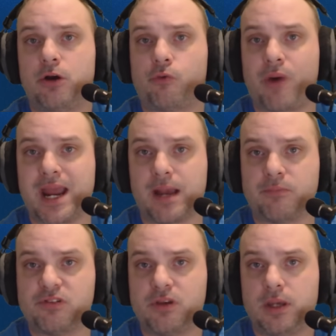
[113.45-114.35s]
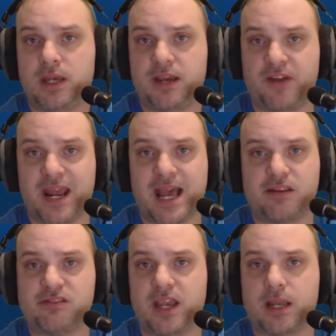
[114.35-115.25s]
Rams. If an ad
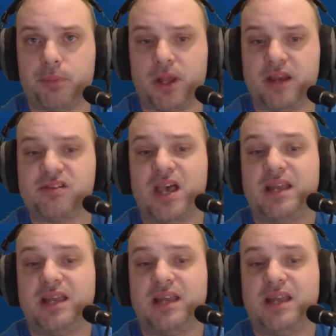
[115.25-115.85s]
is taking place,